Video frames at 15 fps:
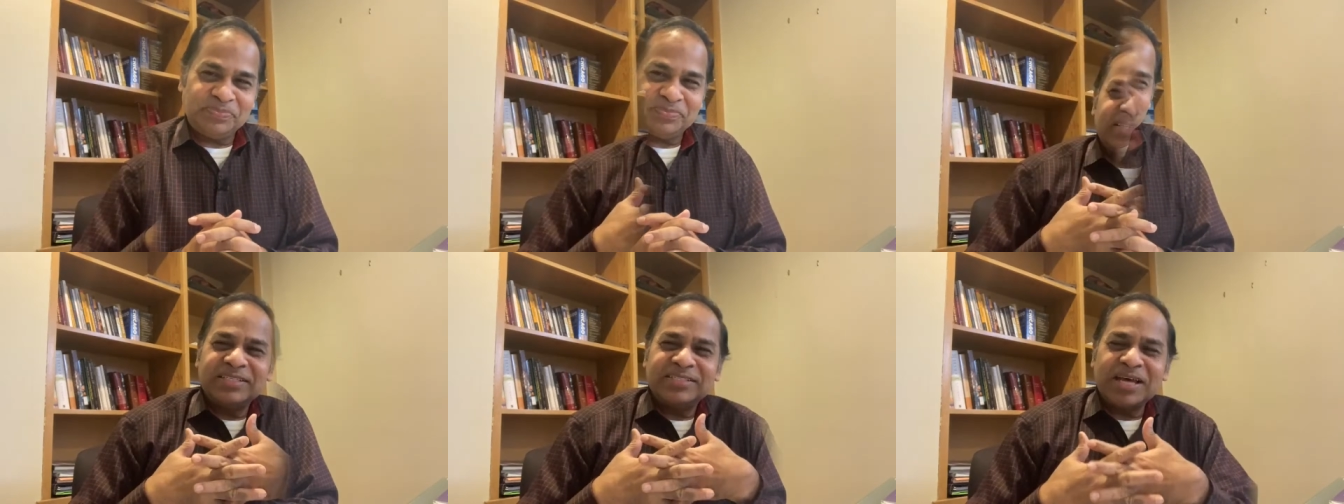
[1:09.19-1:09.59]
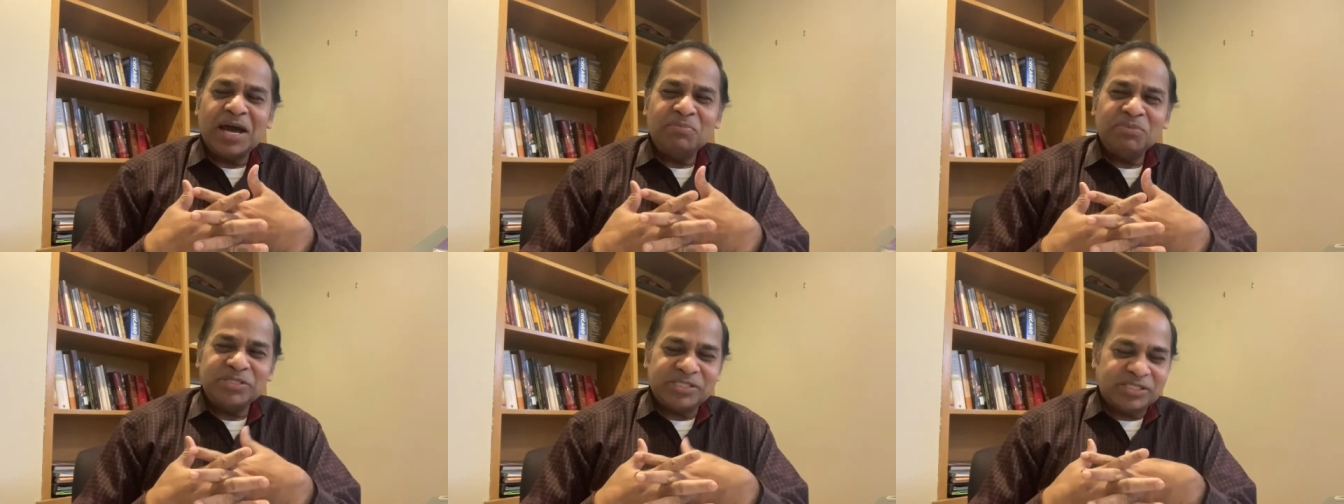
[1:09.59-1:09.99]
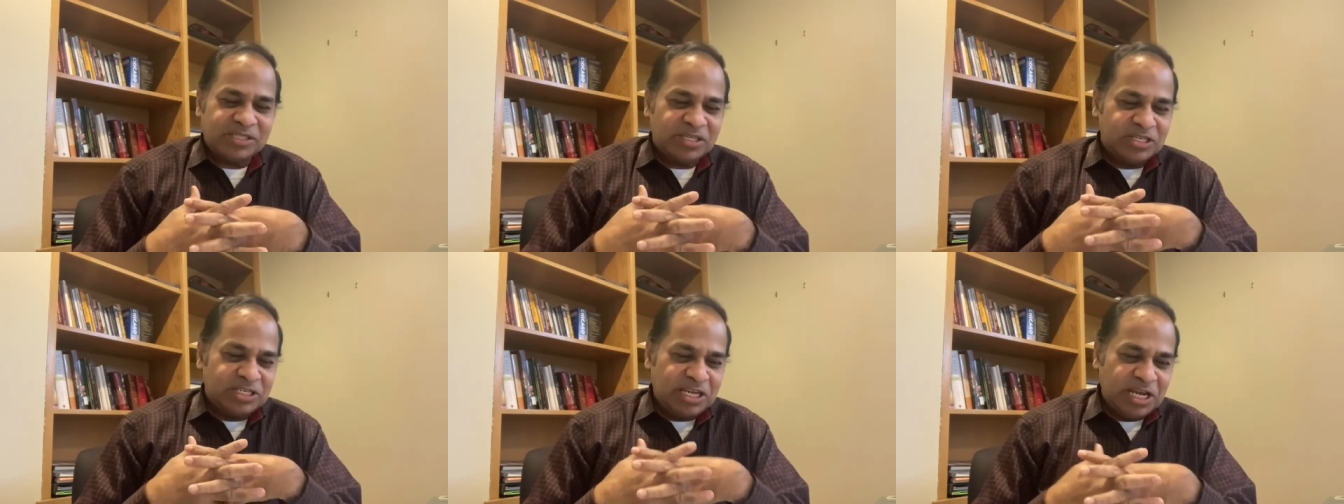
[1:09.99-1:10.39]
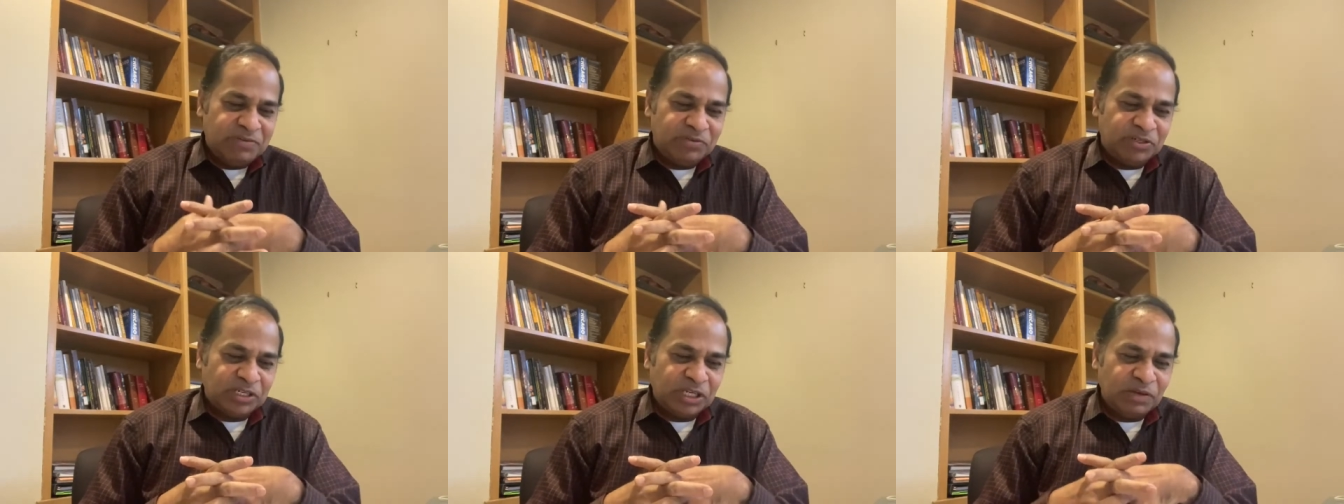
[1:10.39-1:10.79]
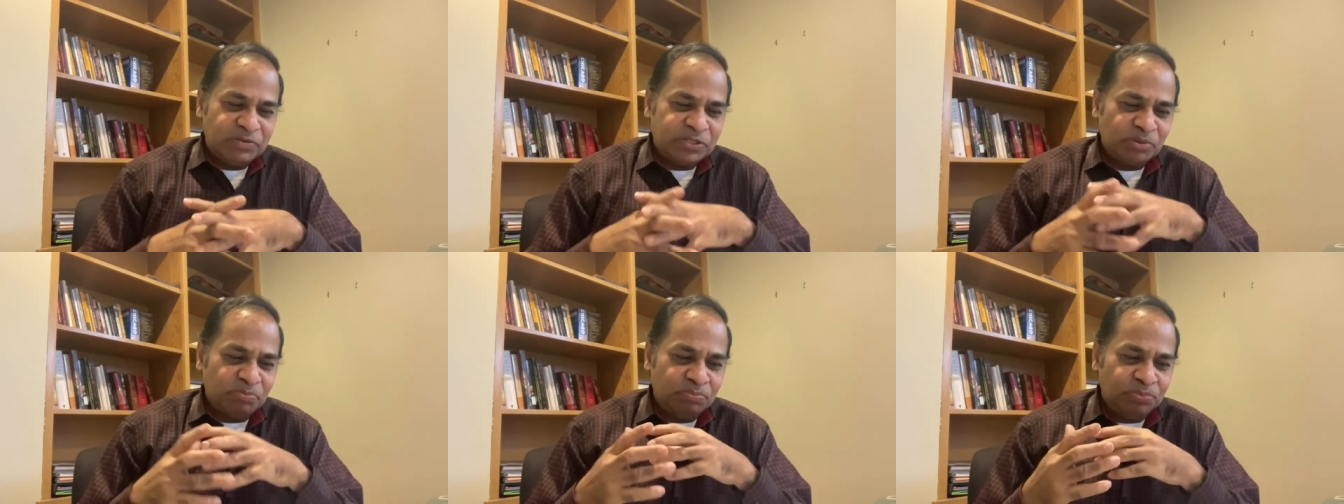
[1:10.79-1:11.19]
The psalmist David
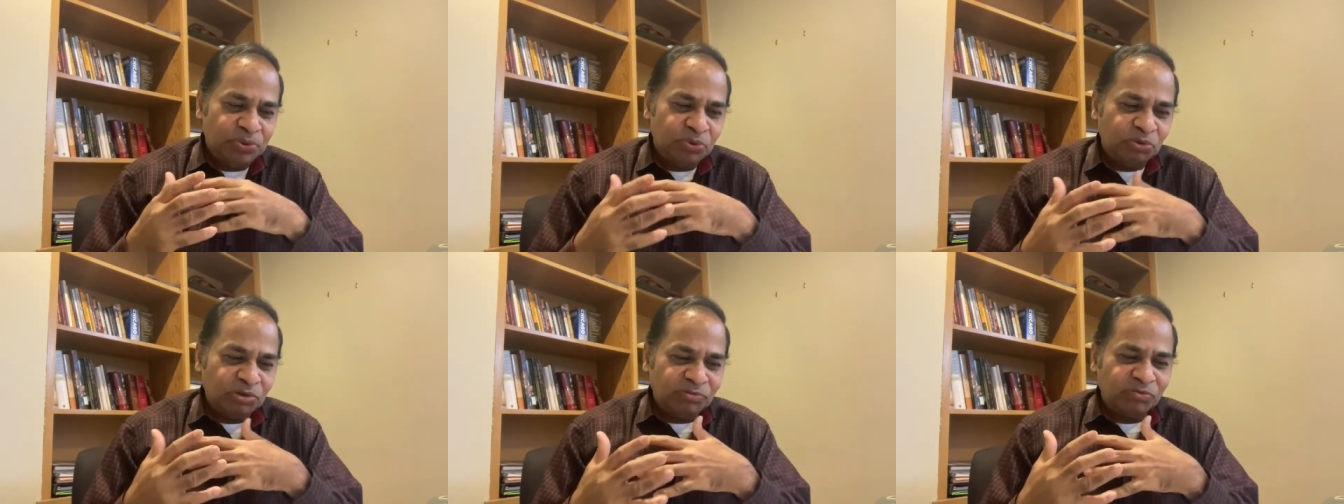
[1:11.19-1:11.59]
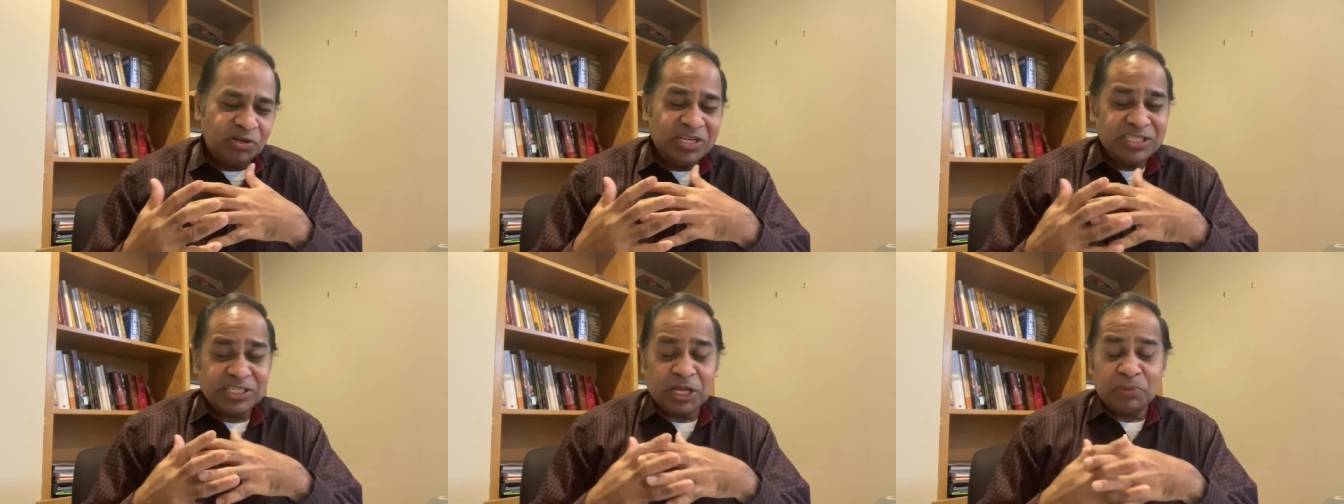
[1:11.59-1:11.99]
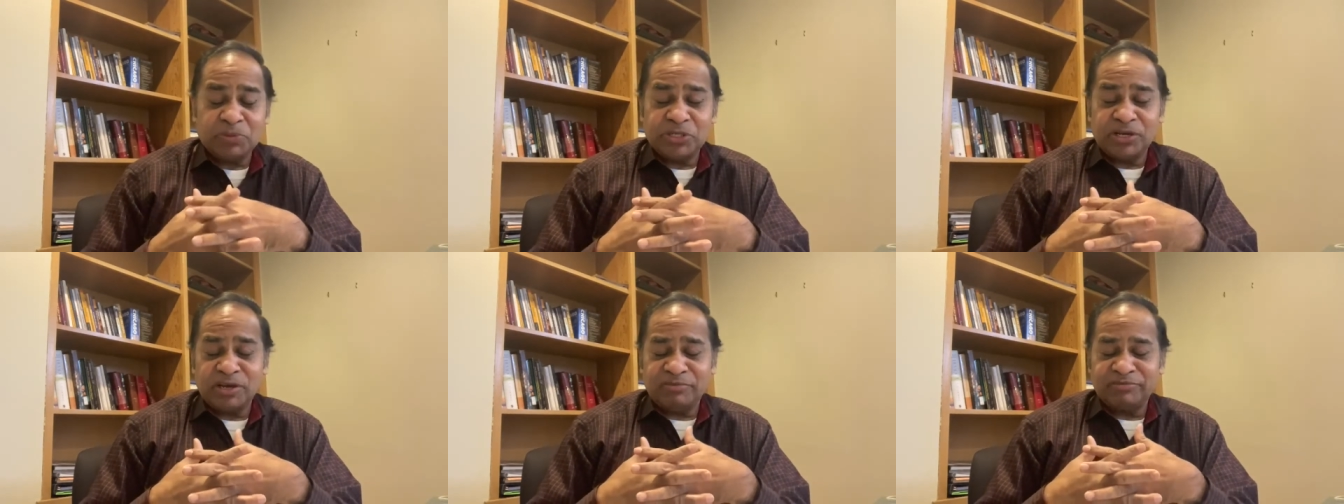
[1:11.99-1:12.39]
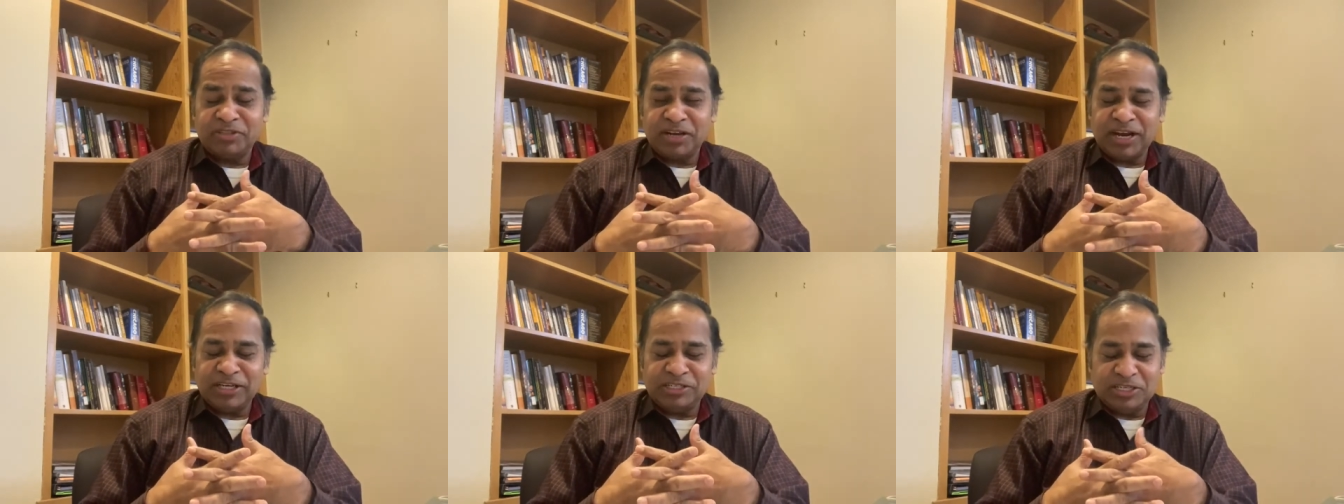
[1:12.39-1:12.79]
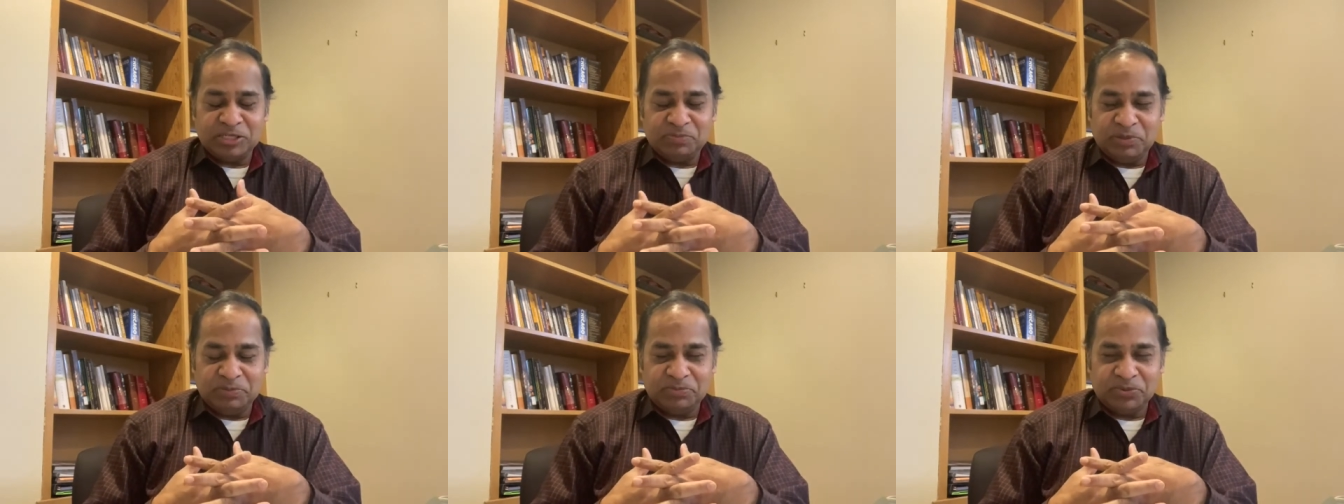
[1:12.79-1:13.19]
gives a beautiful description of the righteous
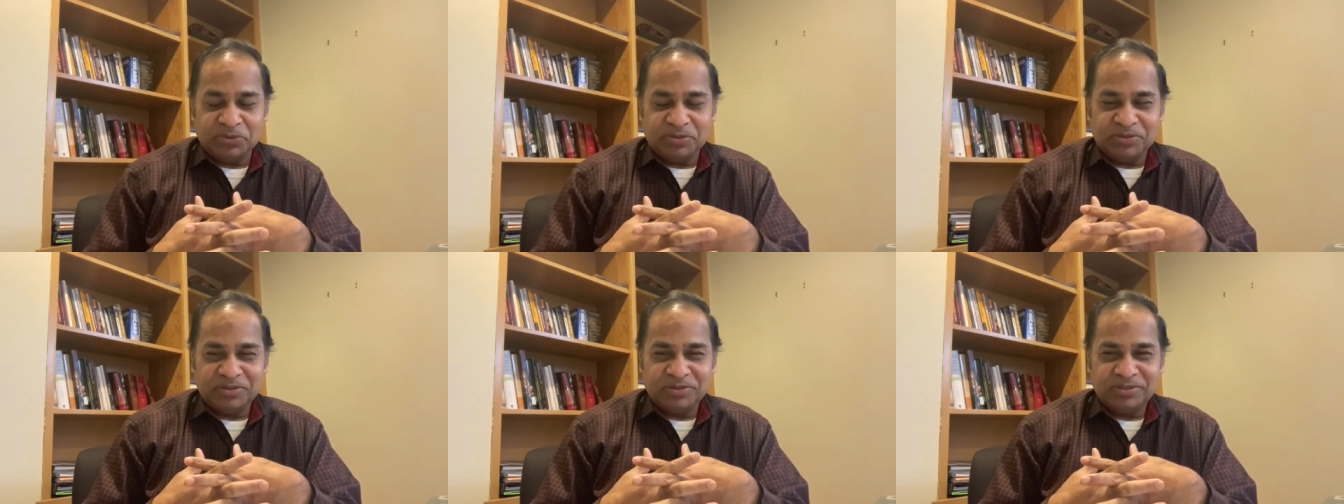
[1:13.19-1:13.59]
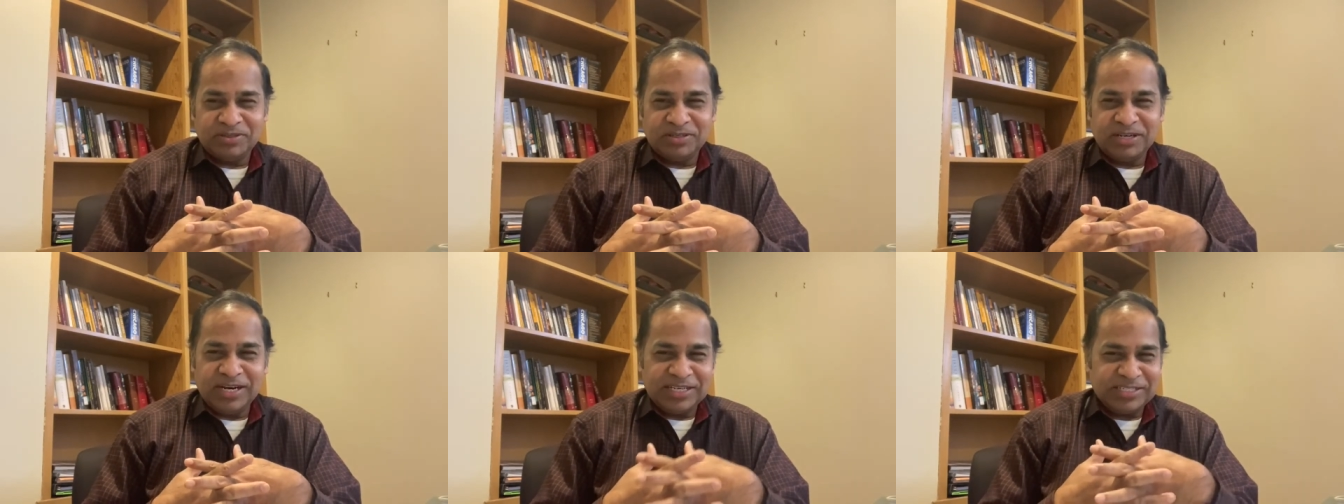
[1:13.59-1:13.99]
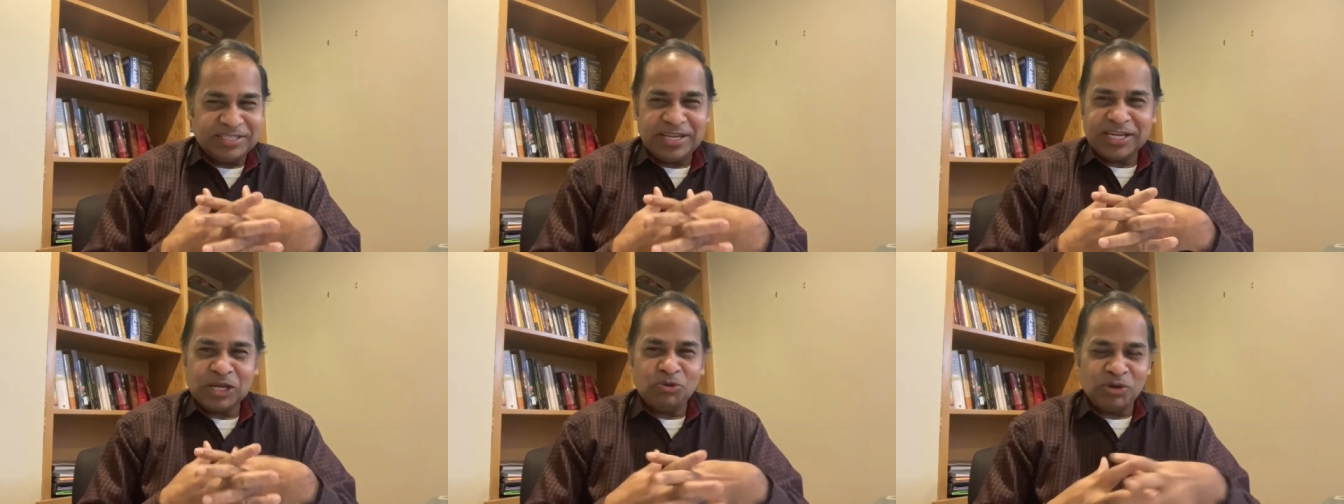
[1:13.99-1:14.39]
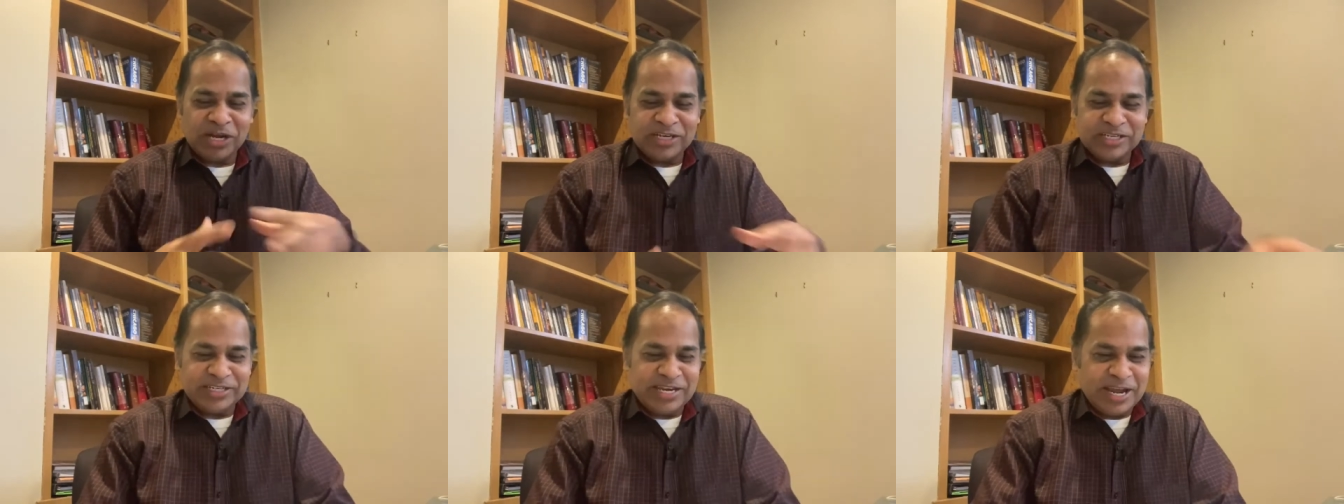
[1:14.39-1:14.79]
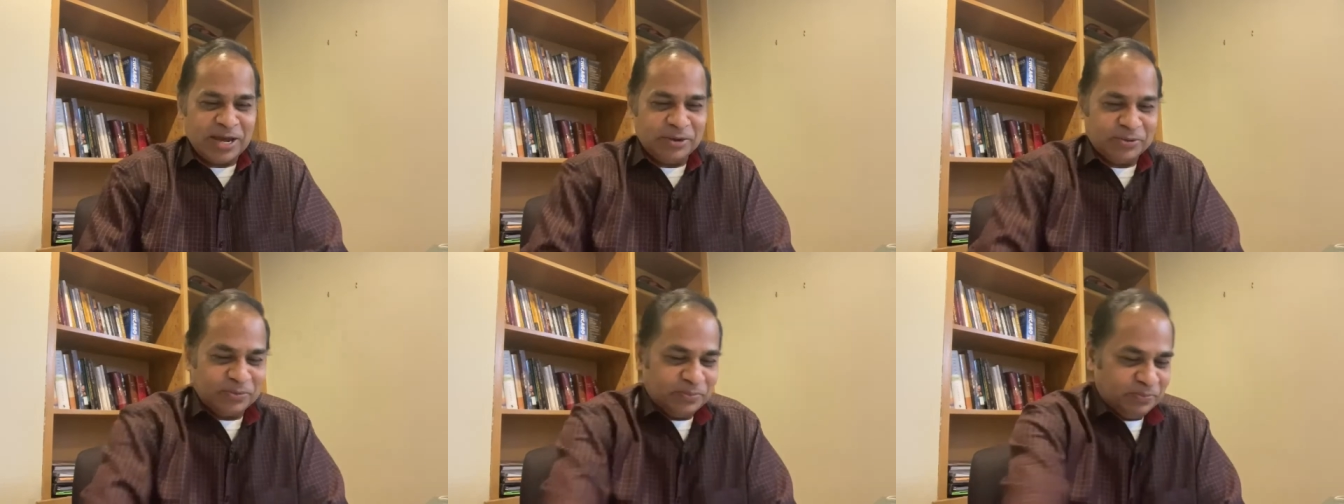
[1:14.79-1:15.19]
people. Let's take a look at it now.